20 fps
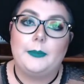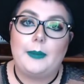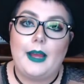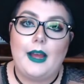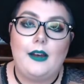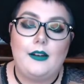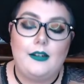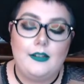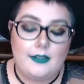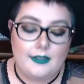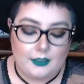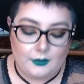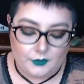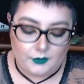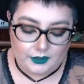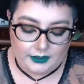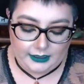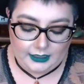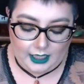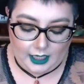palettes that
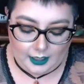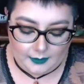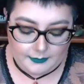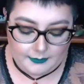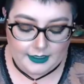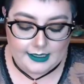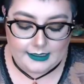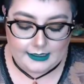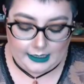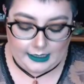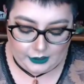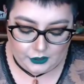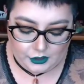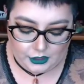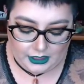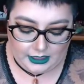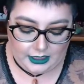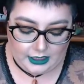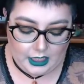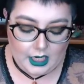really caught my
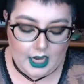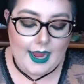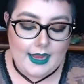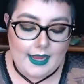attention,